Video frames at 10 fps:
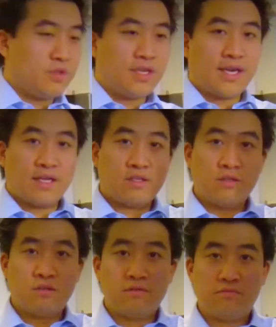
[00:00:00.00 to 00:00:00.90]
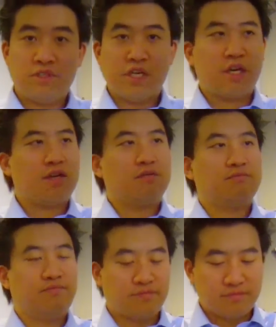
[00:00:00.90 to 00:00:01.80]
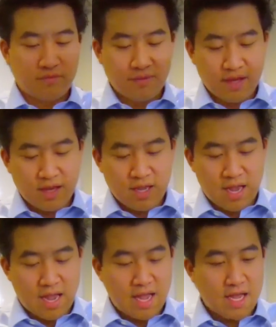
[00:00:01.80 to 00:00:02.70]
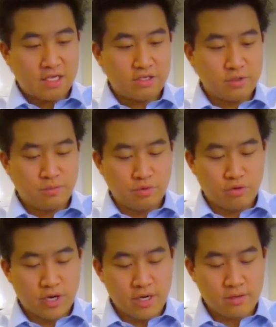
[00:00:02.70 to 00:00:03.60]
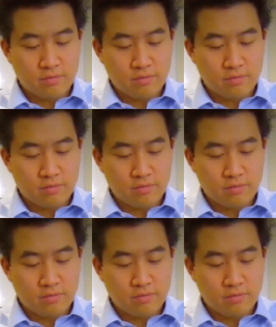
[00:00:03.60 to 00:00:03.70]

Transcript: kettle jug and just pour it in